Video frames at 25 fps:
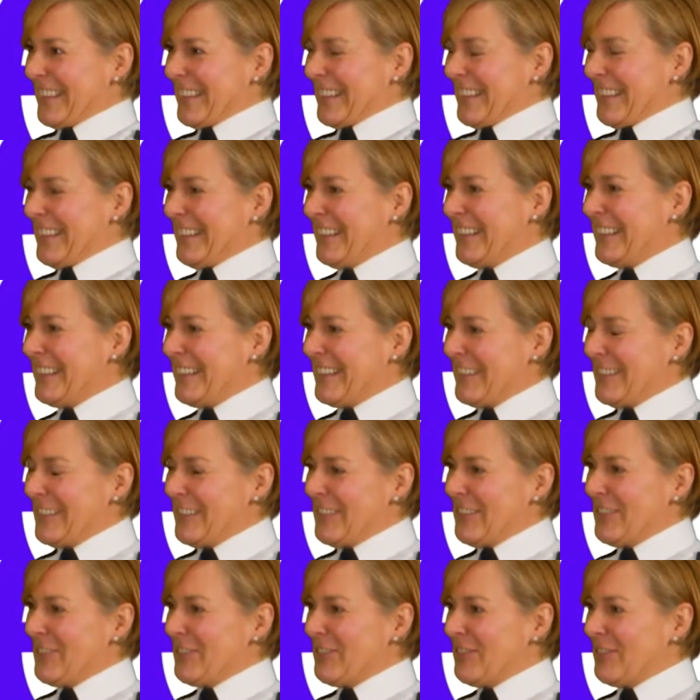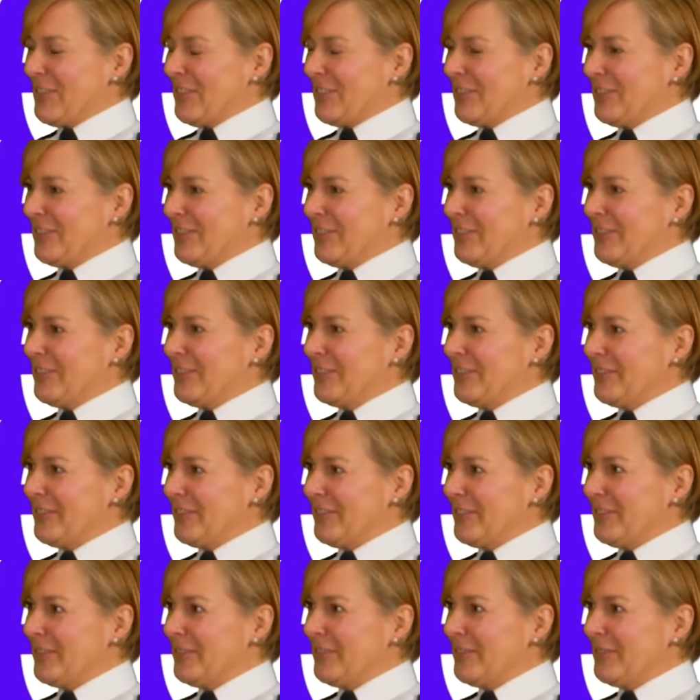
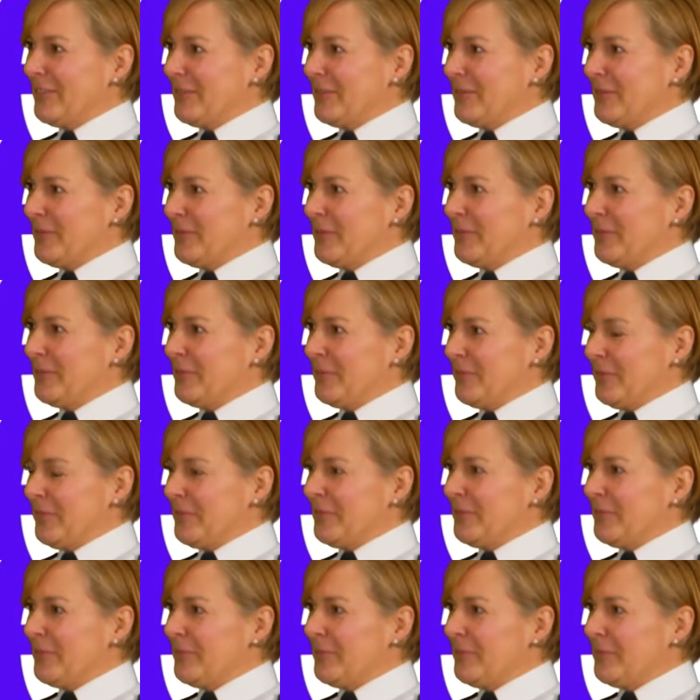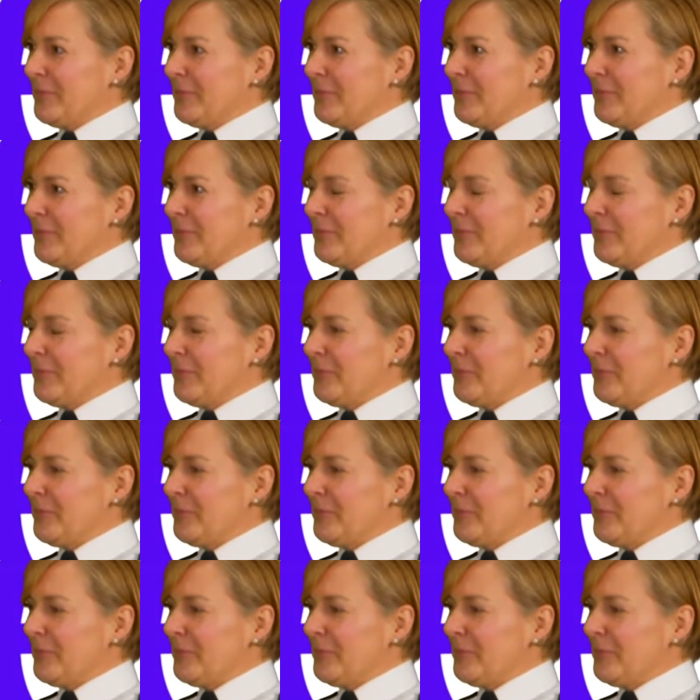No words are spoken by the person on screen.